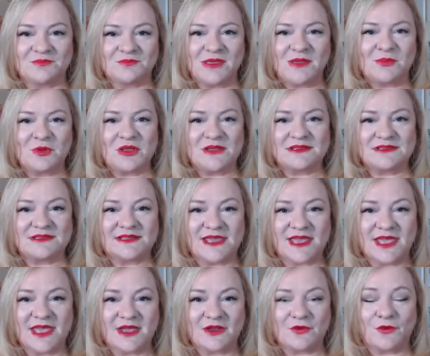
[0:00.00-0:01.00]
People are
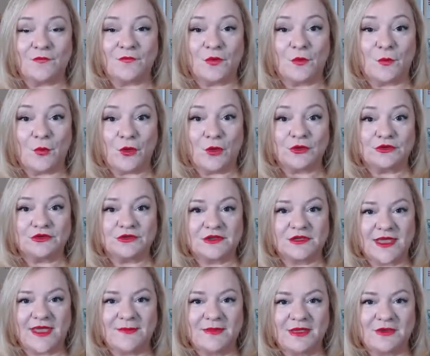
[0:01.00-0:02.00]
scared of the word
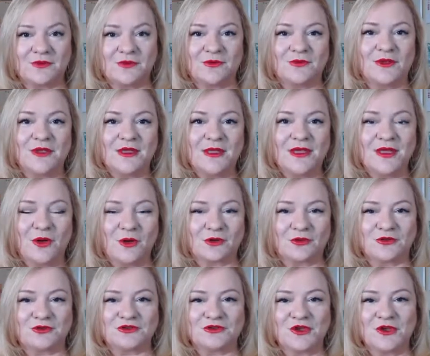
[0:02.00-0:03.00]
chemical or
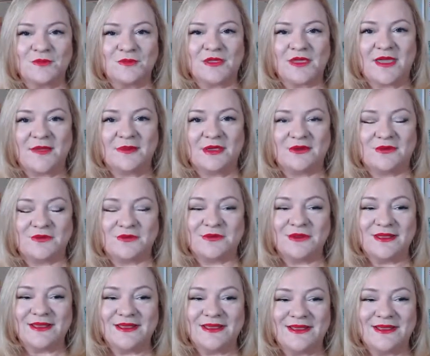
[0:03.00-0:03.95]
the term chemical.